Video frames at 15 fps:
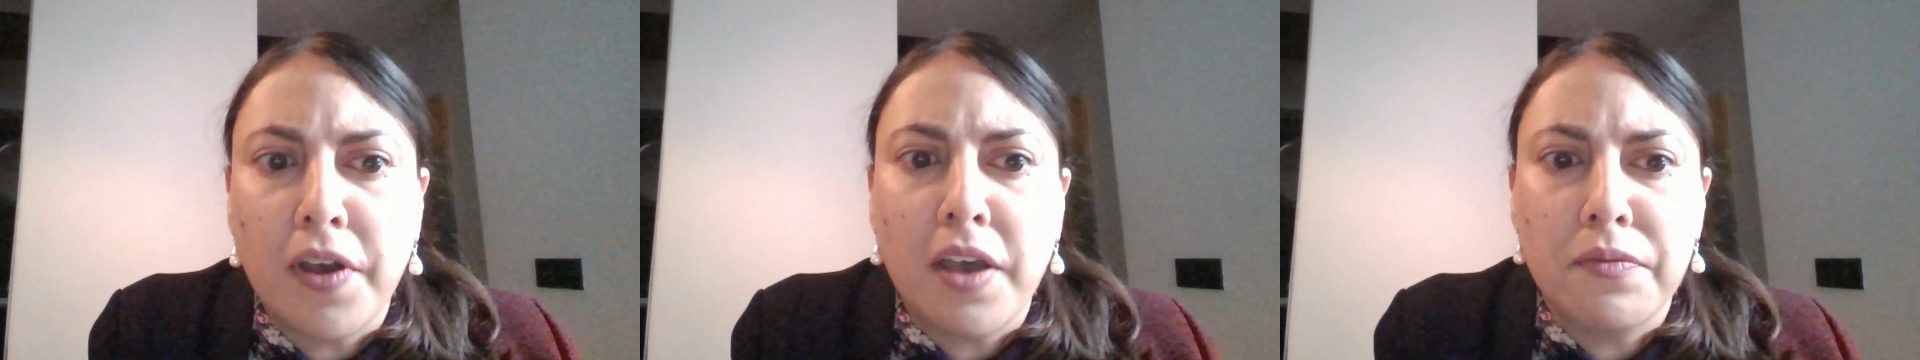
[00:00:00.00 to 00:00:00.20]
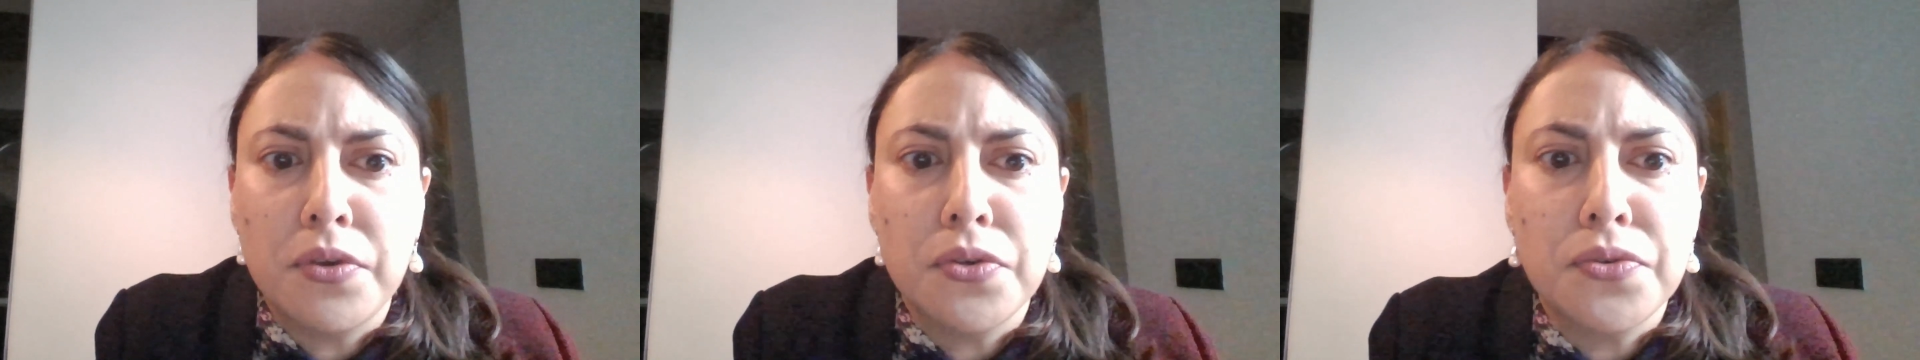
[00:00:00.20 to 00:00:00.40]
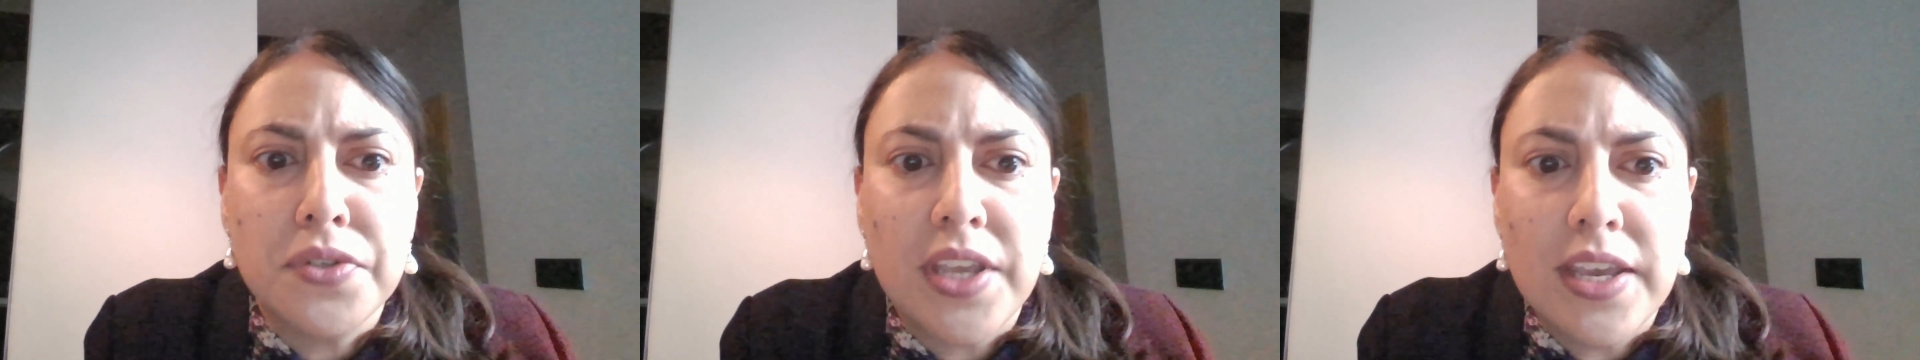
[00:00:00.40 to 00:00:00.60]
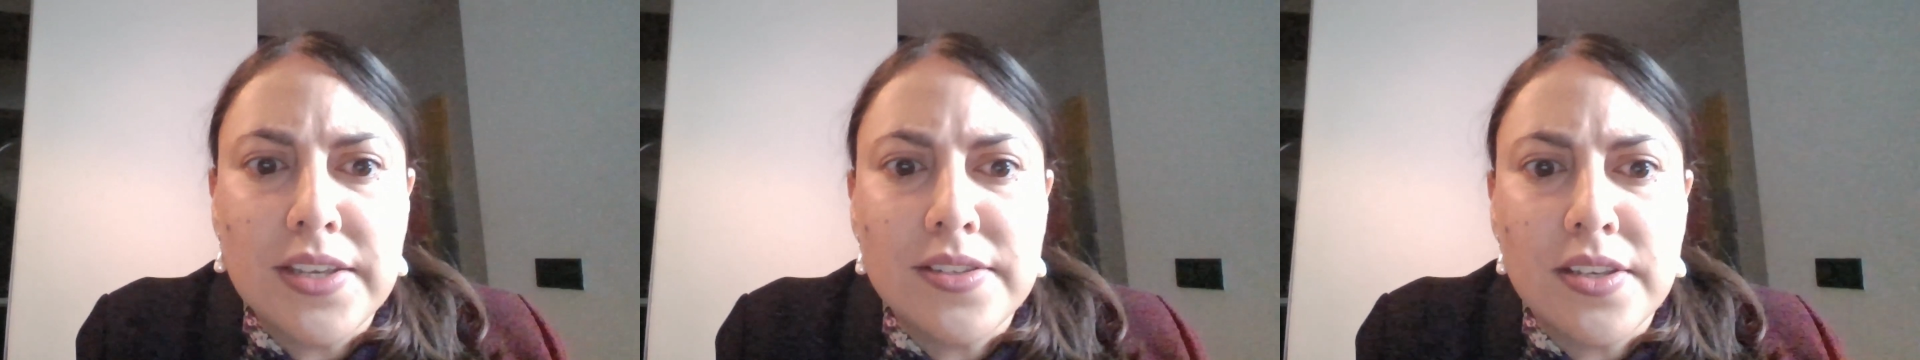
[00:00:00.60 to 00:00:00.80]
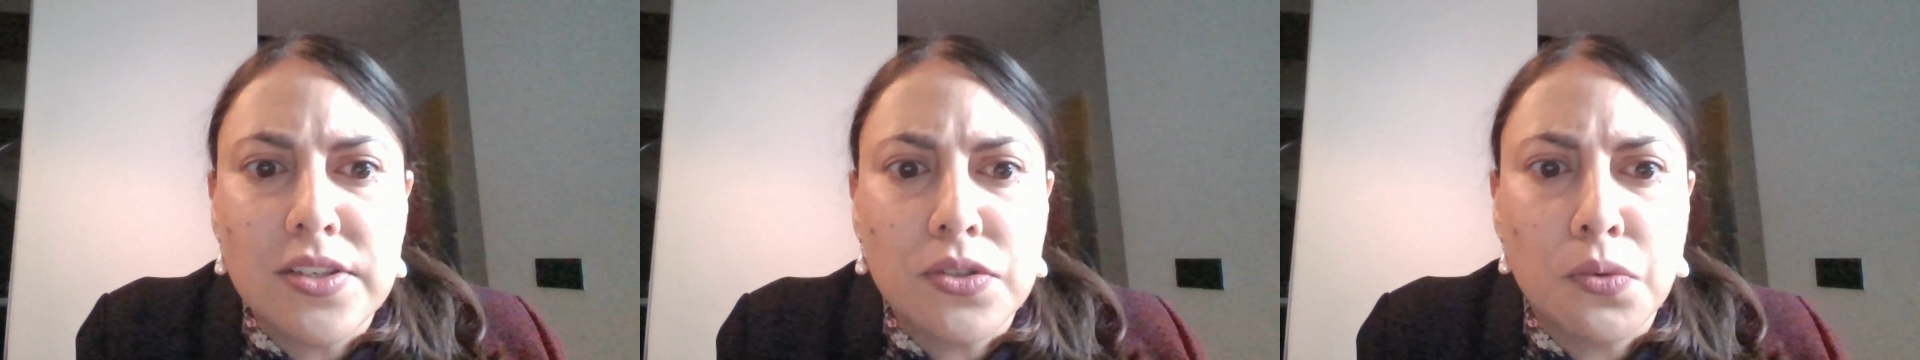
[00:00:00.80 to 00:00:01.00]
abuse
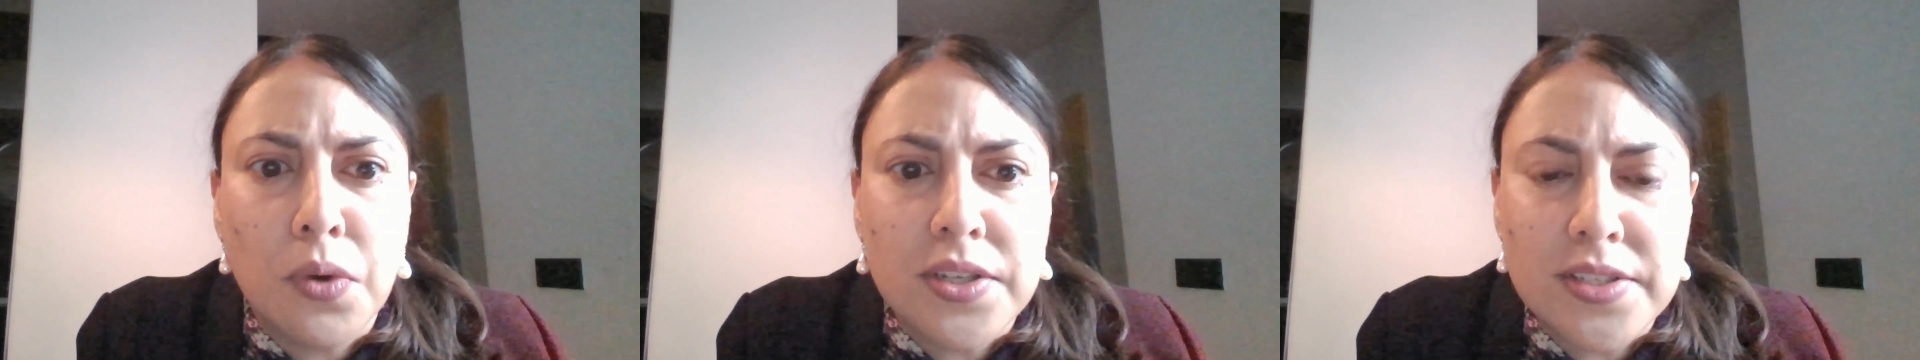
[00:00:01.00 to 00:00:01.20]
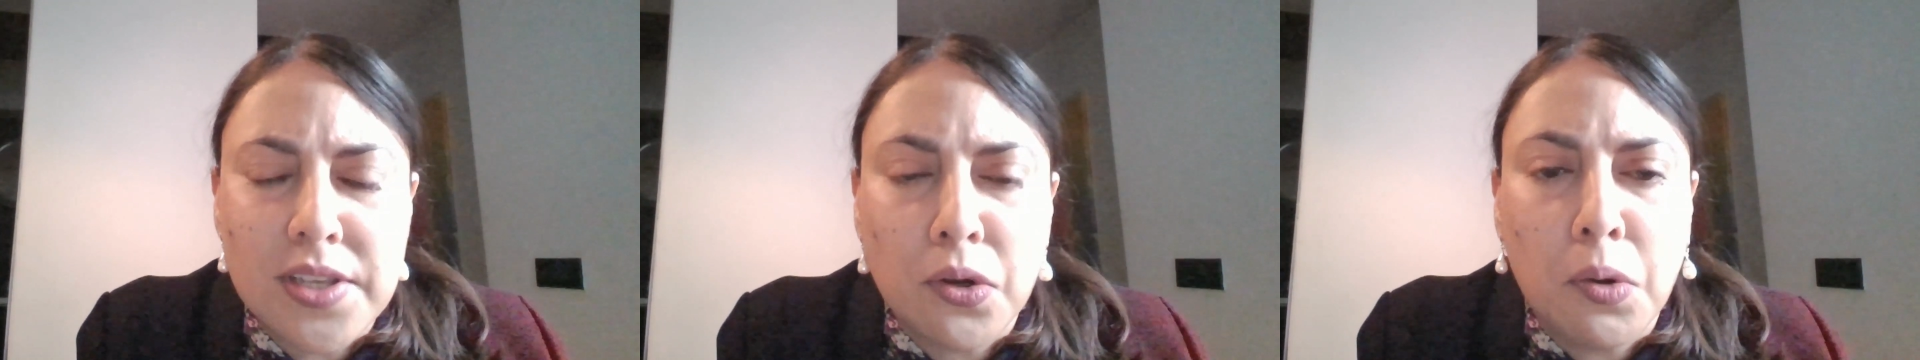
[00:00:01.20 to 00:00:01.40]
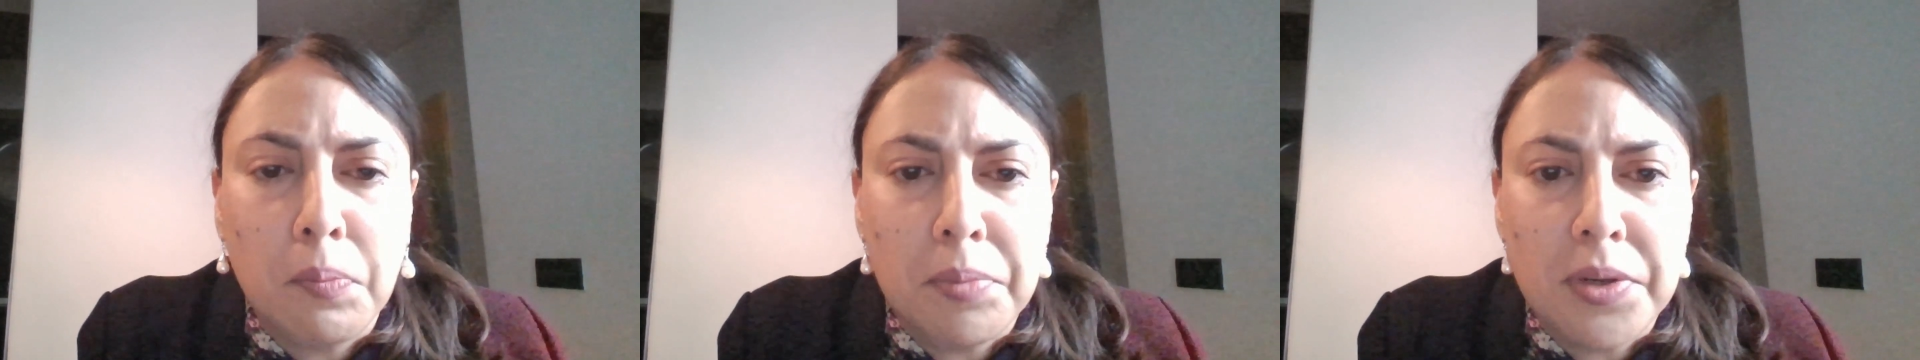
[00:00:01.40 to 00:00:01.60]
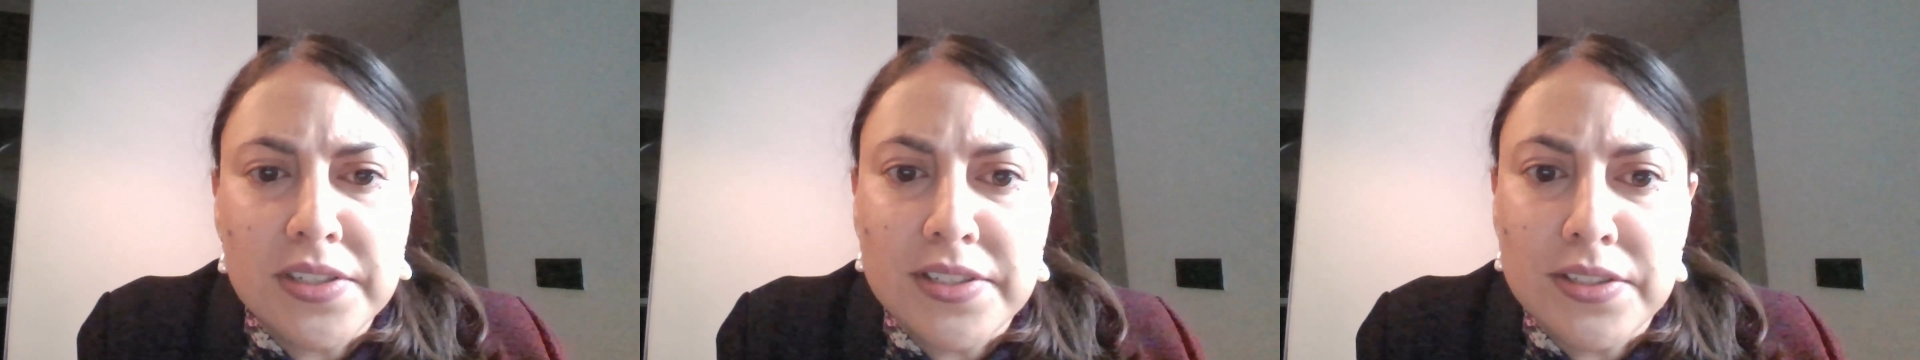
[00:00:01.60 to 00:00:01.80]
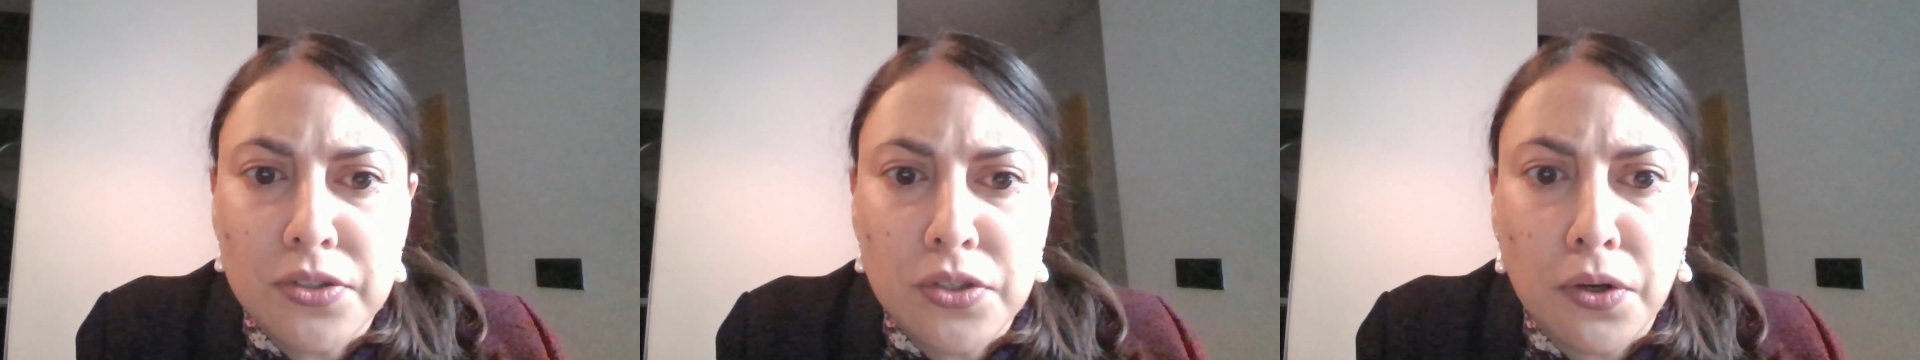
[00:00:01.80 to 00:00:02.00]
cases was a
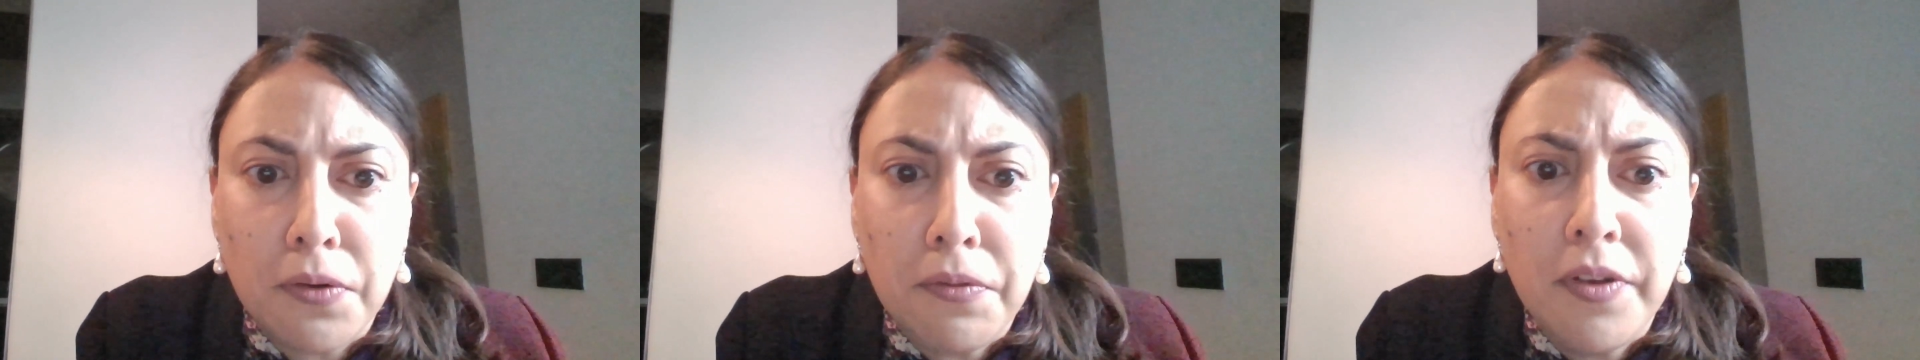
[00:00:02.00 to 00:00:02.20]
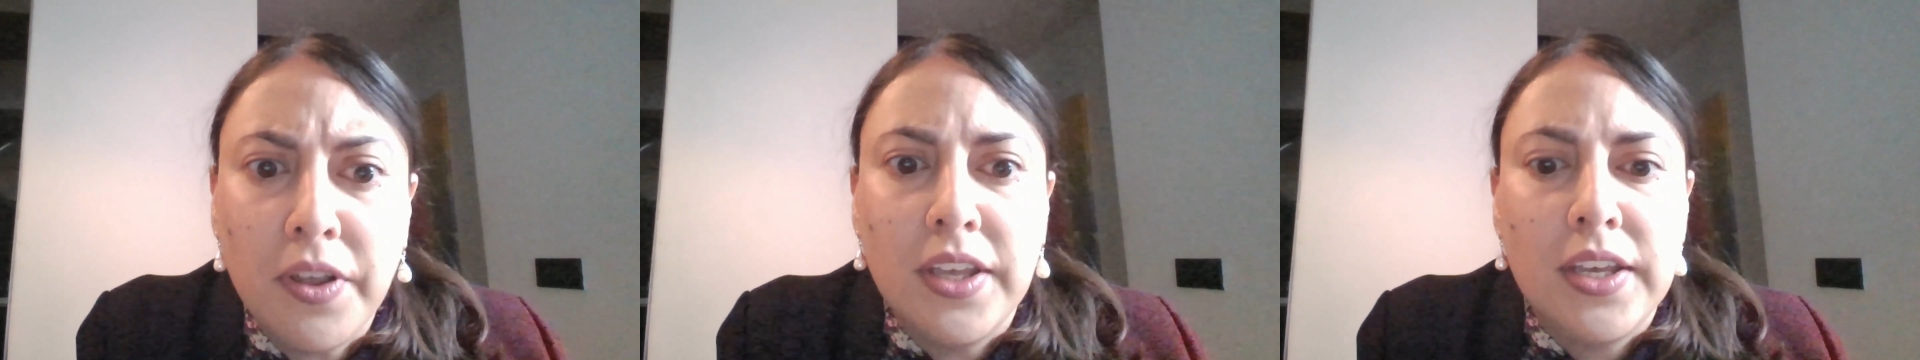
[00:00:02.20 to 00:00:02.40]
complex job.